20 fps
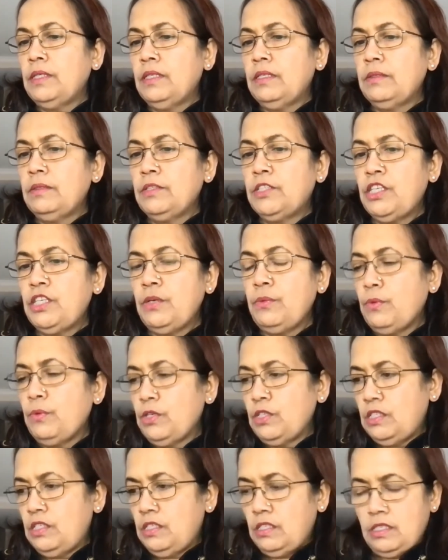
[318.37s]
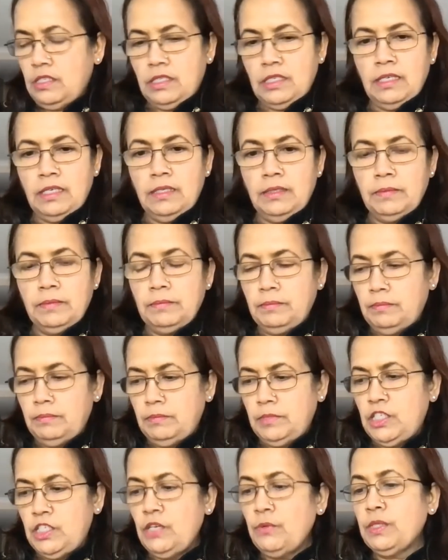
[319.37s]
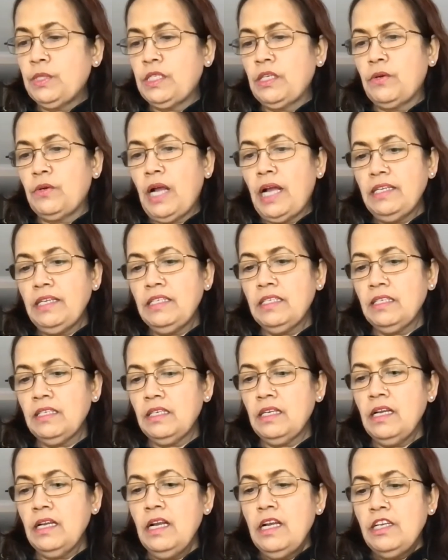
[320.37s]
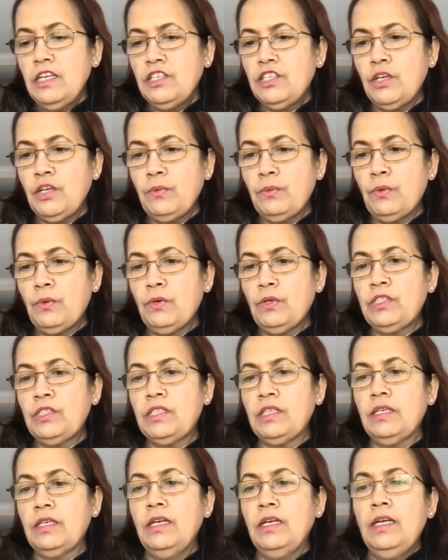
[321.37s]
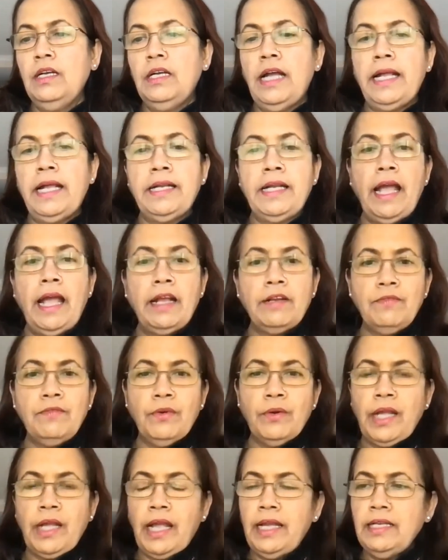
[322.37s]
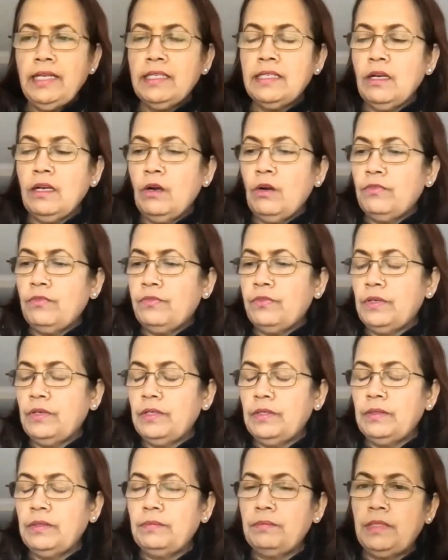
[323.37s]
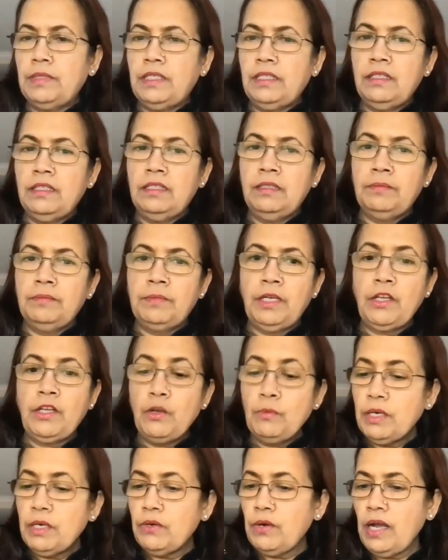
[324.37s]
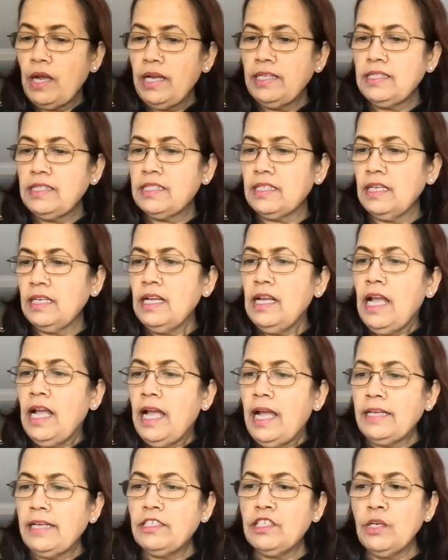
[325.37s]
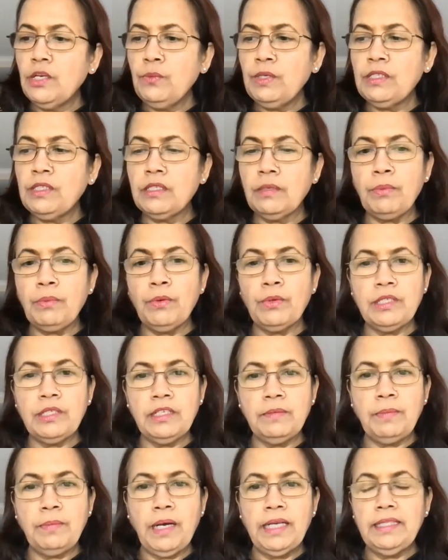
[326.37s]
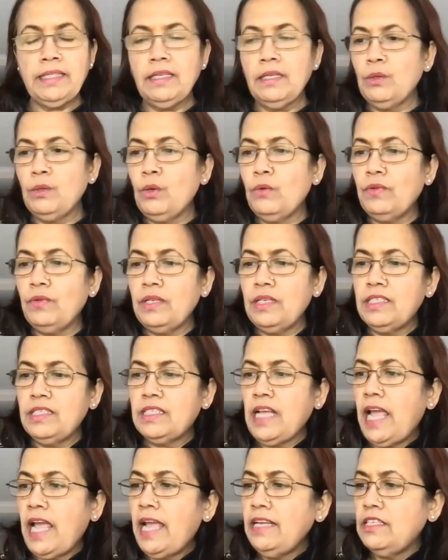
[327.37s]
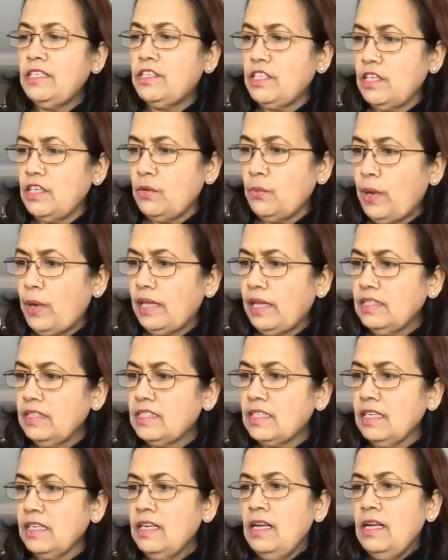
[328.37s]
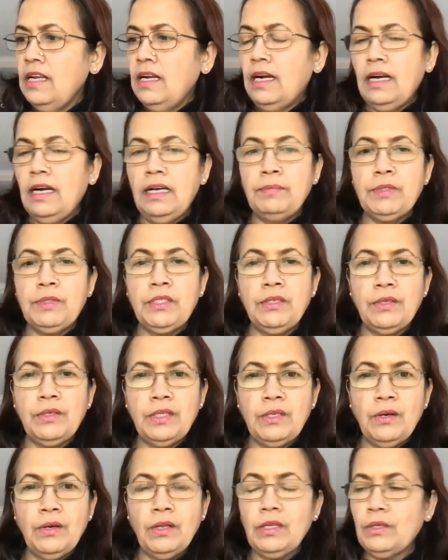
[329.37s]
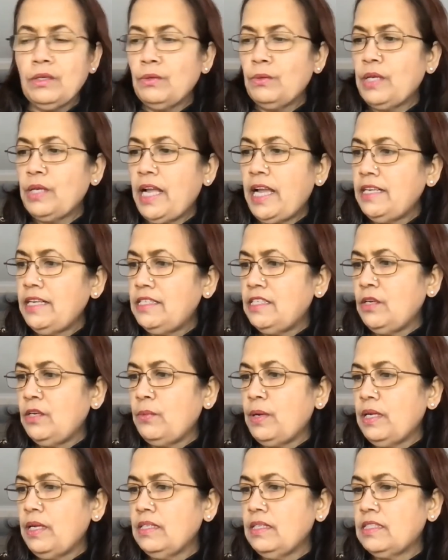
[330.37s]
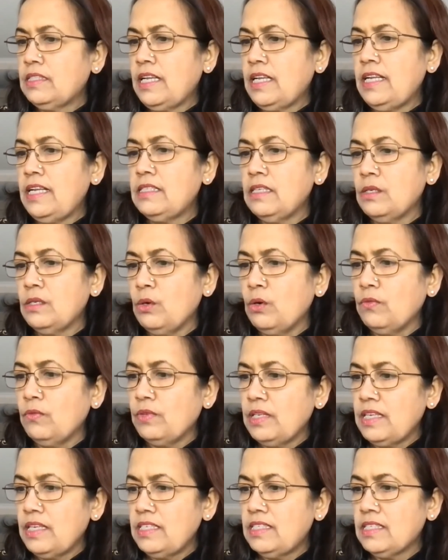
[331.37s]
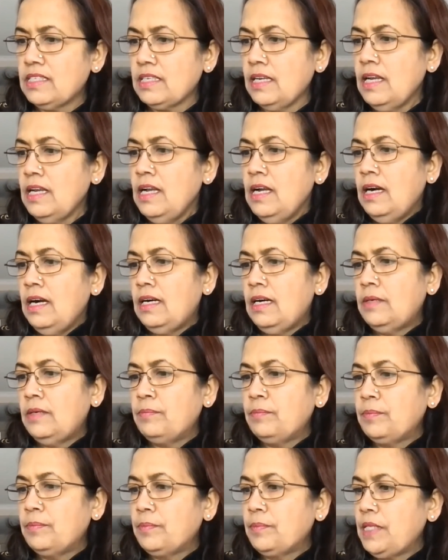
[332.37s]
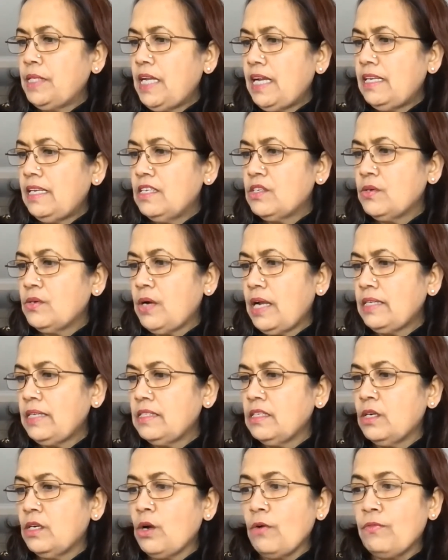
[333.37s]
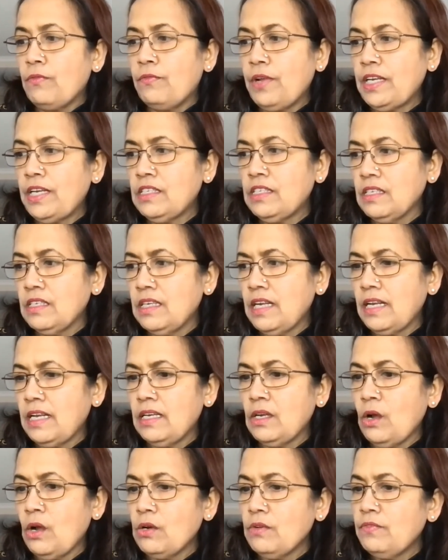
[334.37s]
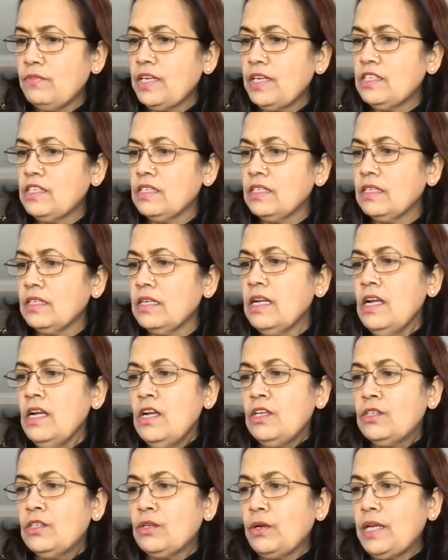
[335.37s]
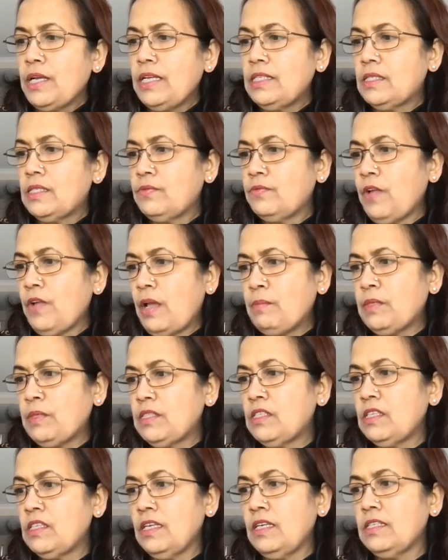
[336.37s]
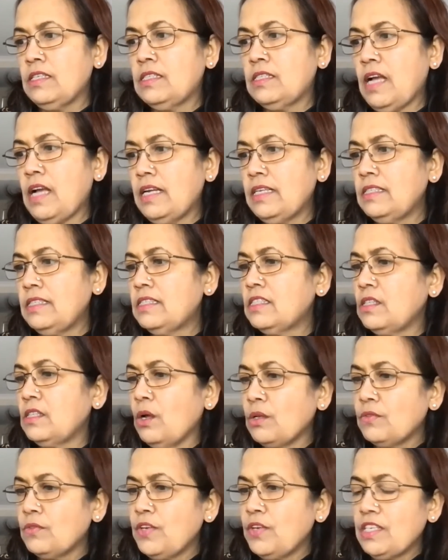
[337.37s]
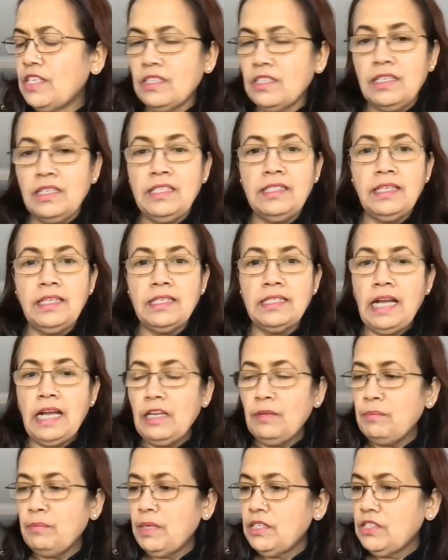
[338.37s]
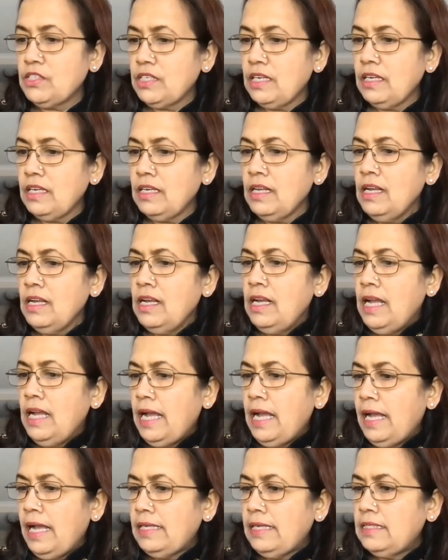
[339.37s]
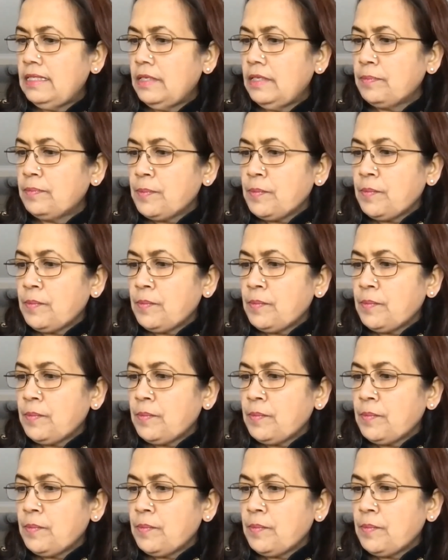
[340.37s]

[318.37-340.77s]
she was a writer, she was an advocate of human rights, and she was supported by the novelist H.G. Wells. I'm sure you all know H.G. Wells is a novelist, English writer of fiction and non-fiction. So his famous science non-fiction is The Time Machine. And